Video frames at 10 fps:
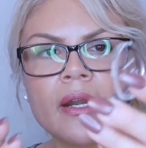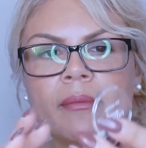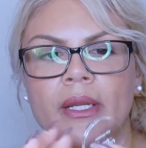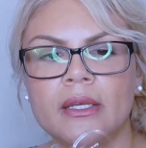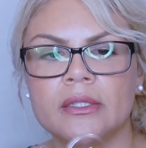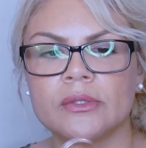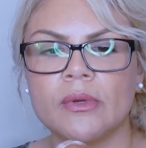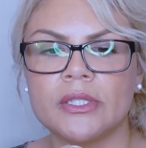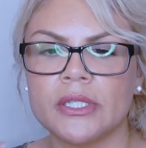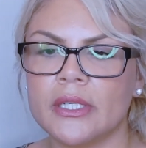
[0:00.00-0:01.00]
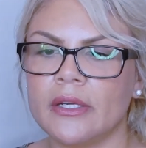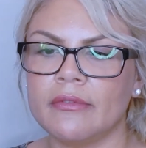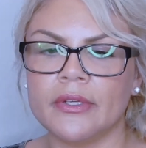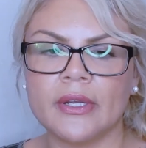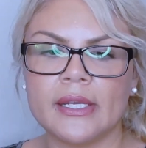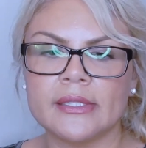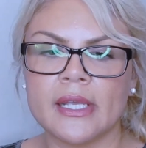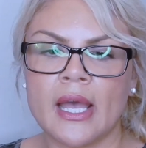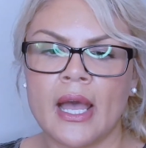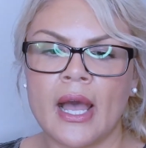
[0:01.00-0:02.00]
and I'm gonna swatch it here for you guys.
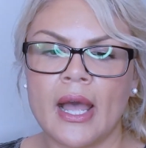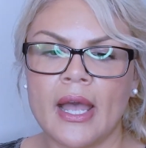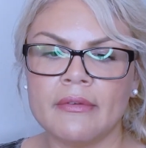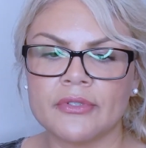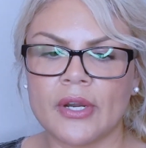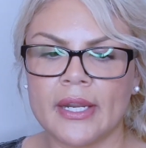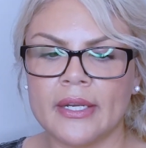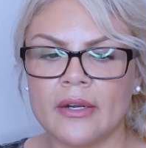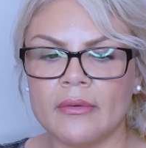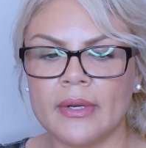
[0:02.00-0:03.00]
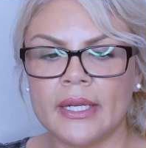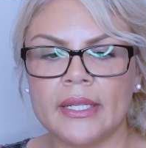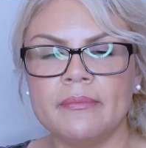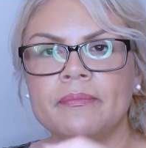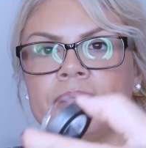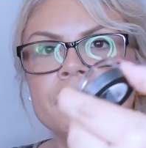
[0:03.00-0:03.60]
I have tried it already.